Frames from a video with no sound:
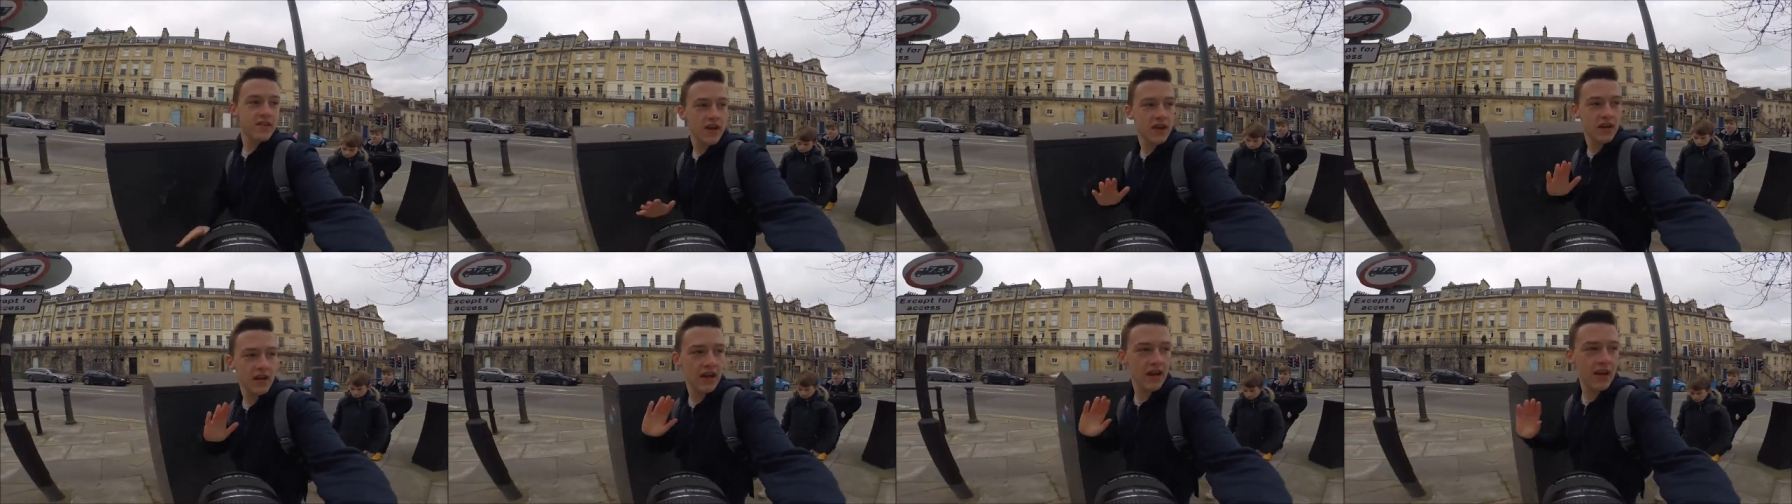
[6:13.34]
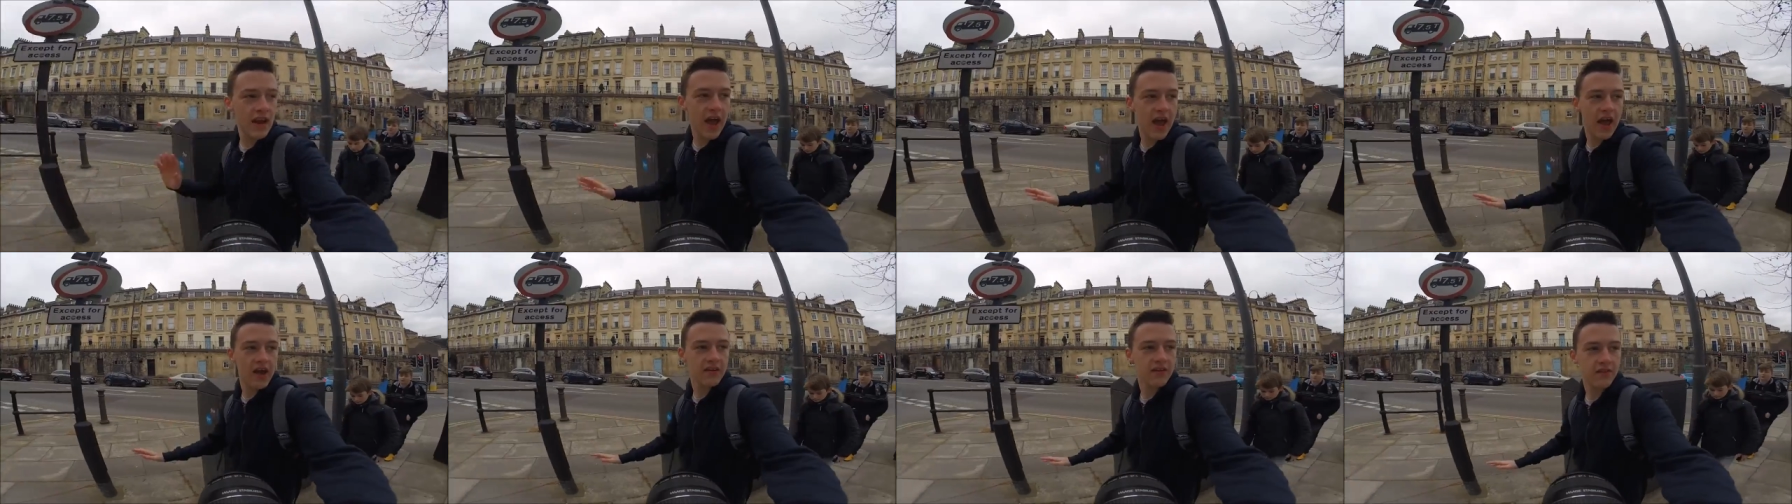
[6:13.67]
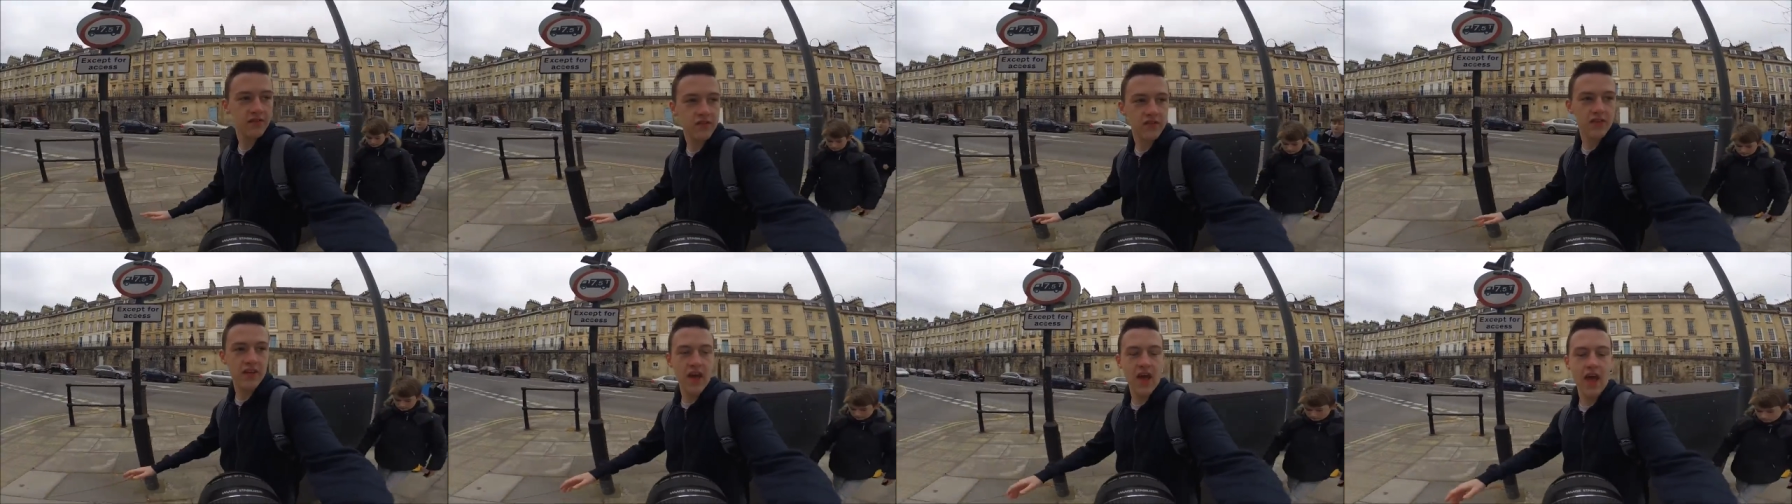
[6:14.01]
nearly an end of
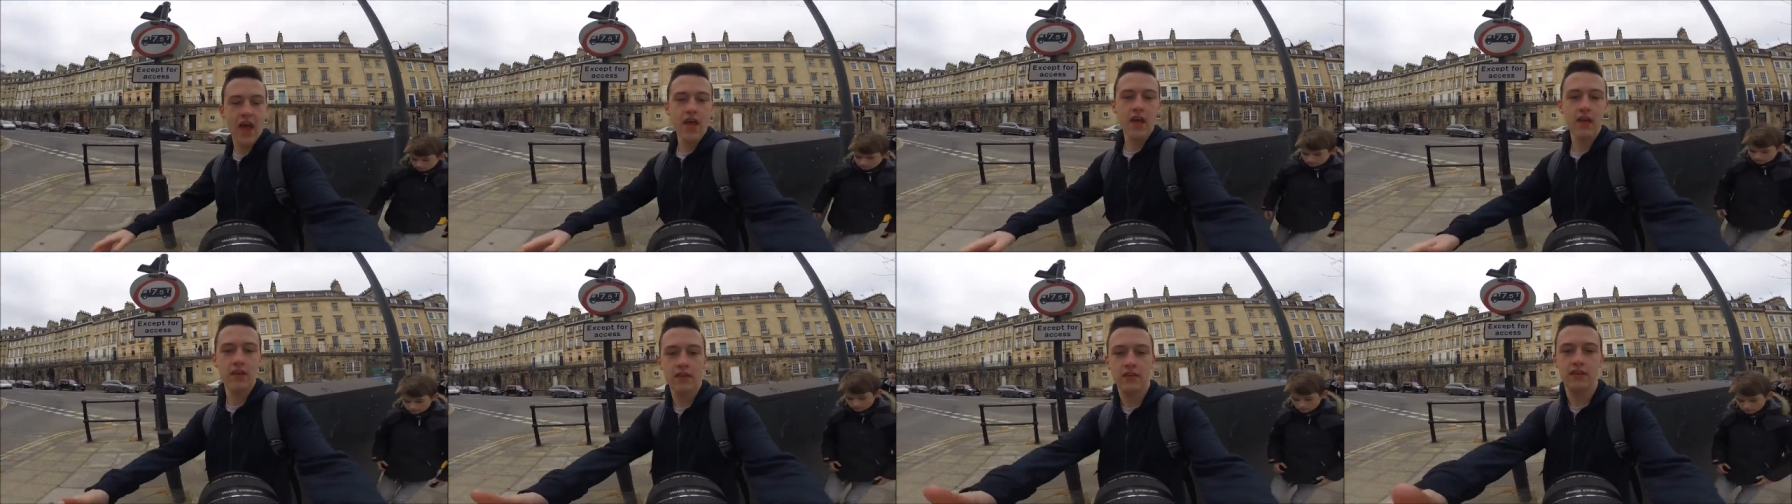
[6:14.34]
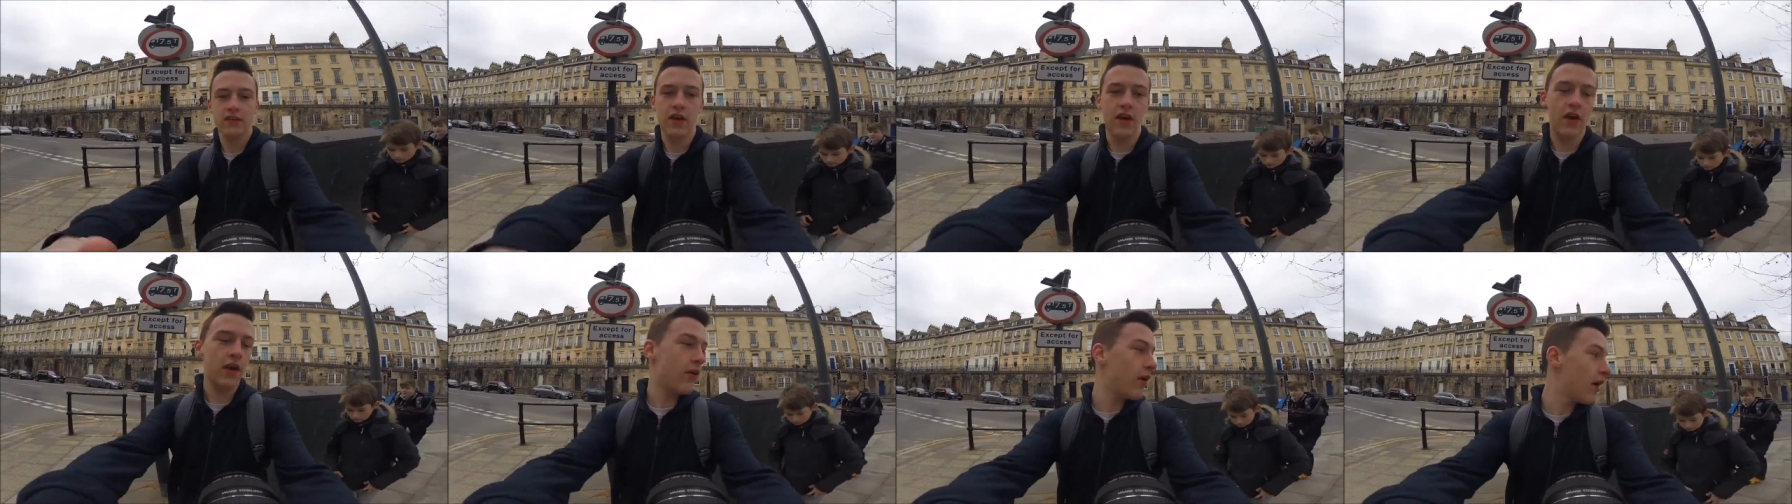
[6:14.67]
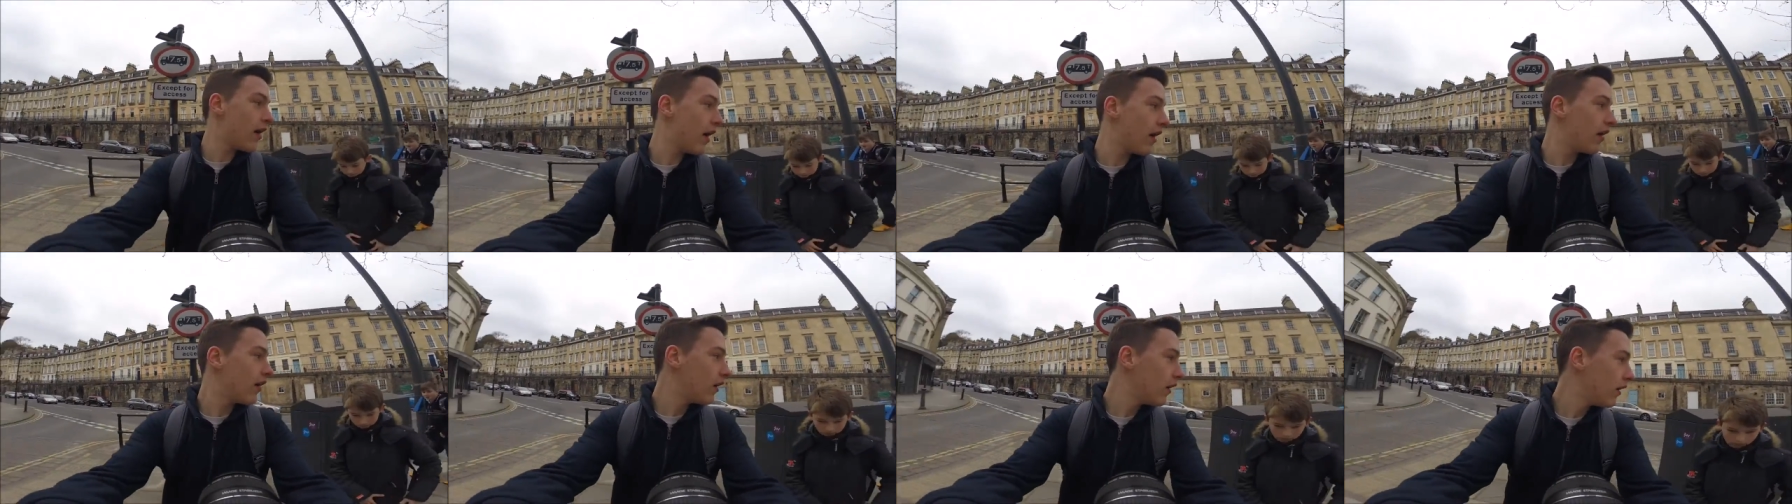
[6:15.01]
today. So,
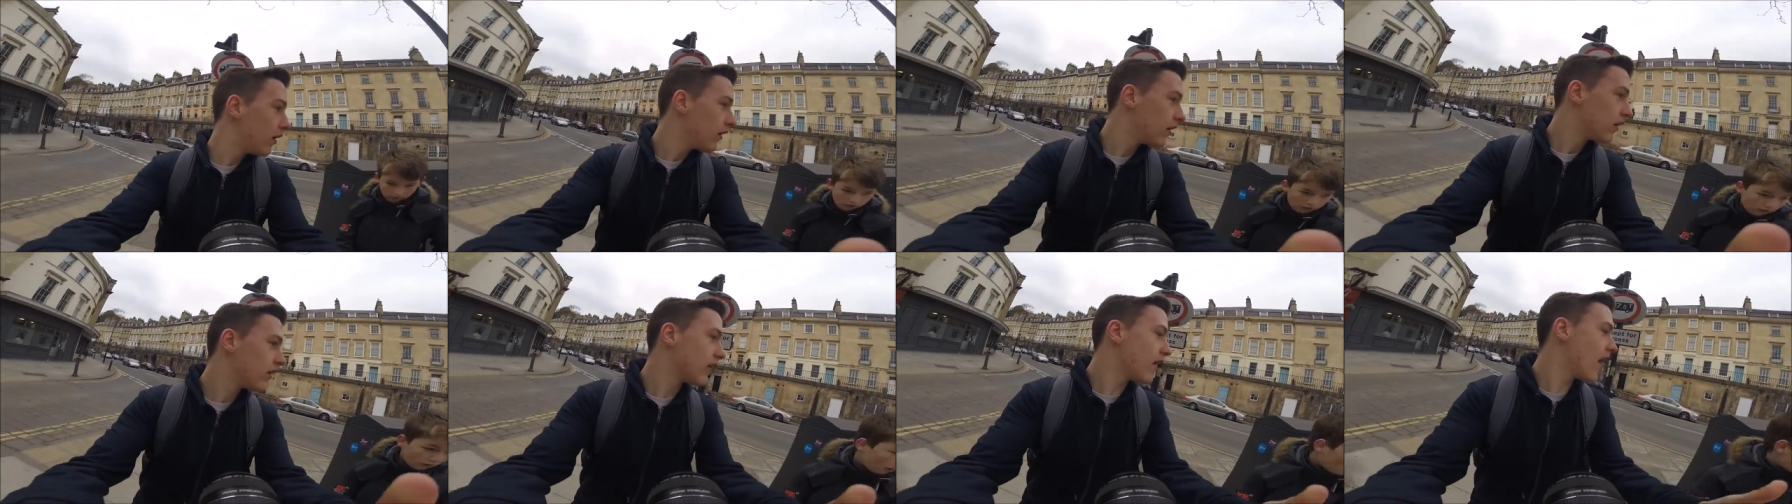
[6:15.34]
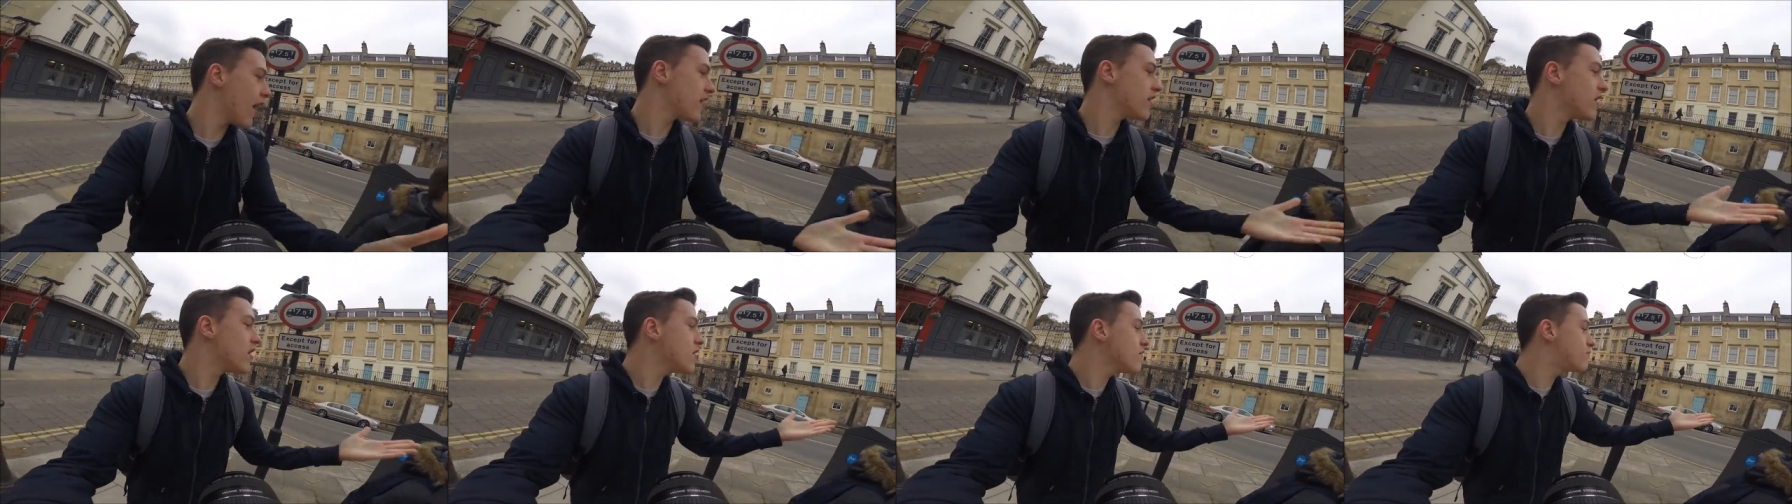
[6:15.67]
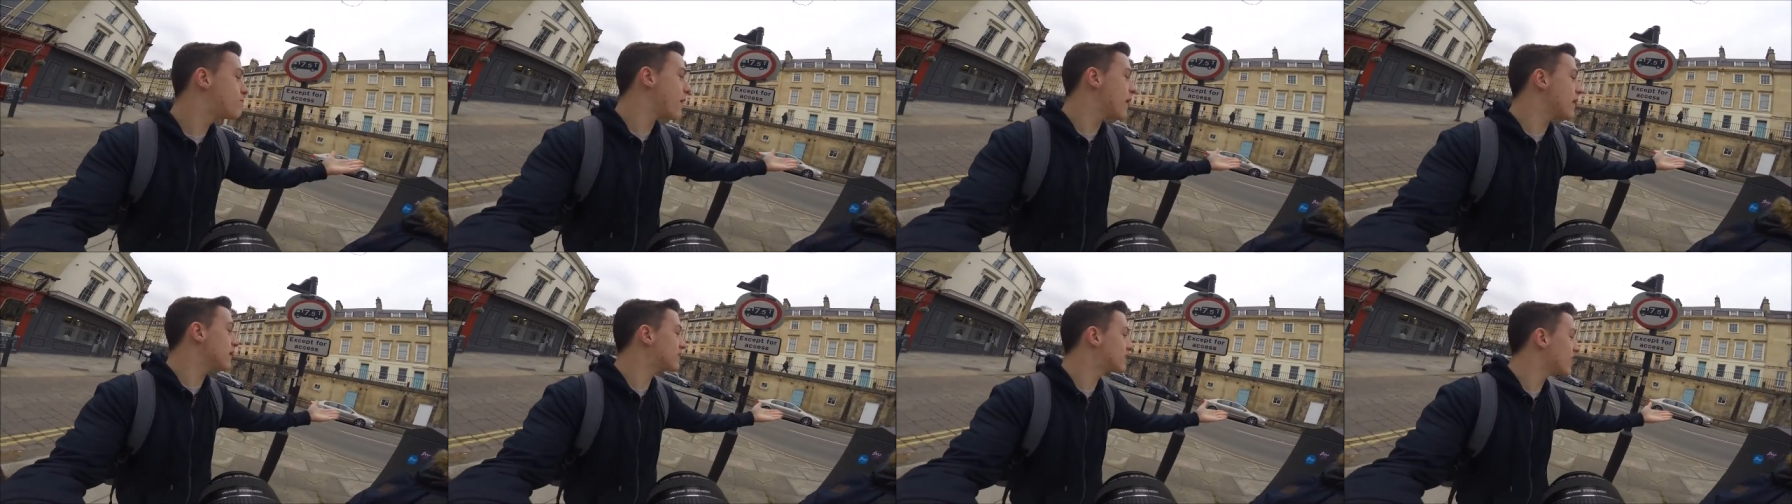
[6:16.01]
uh, yeah, you
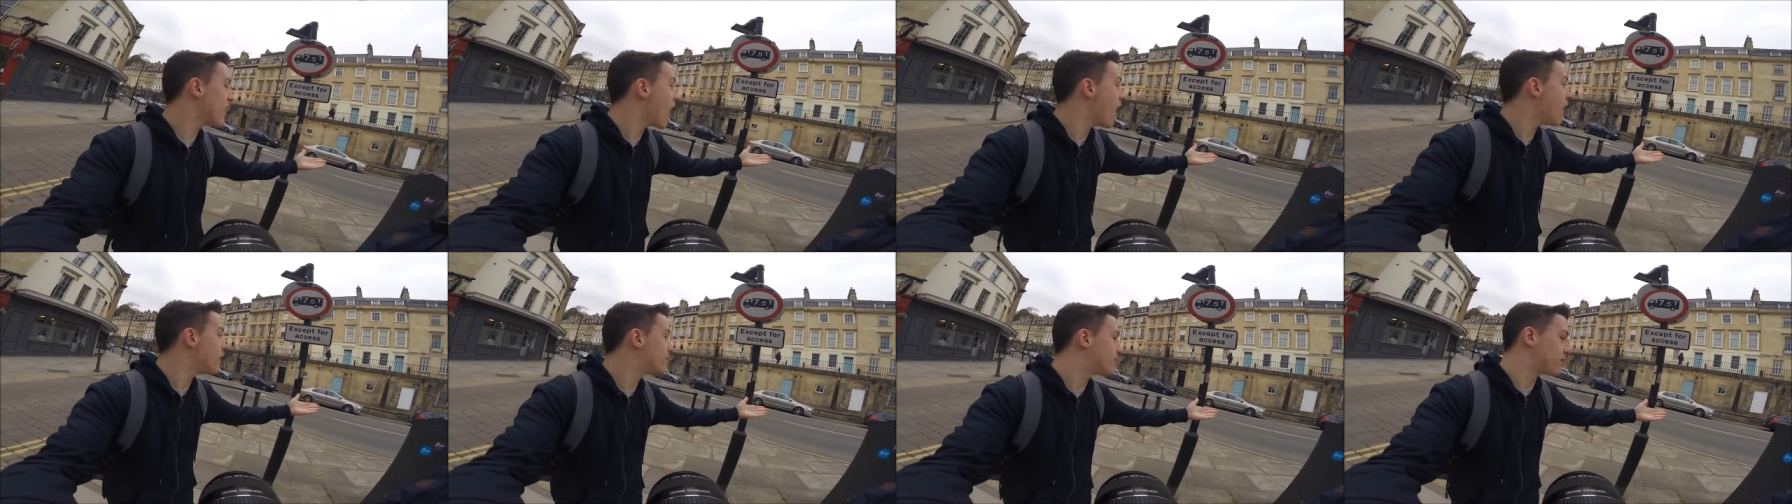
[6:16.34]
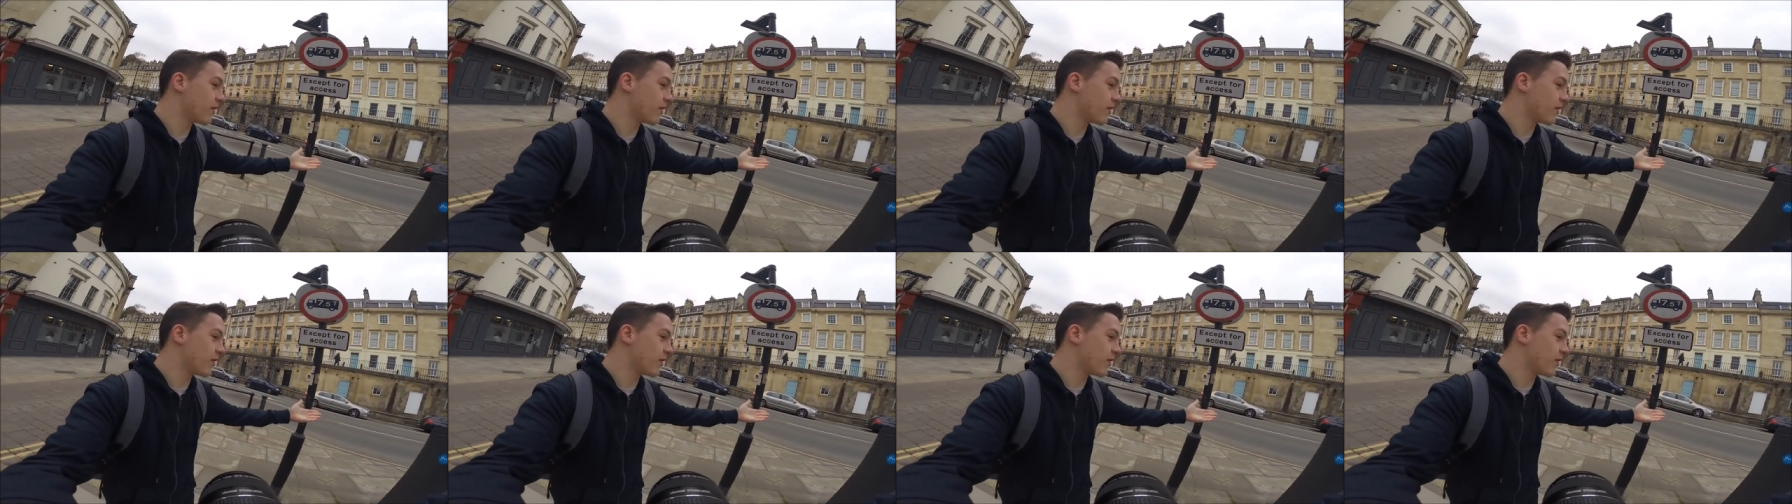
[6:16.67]
picked it up,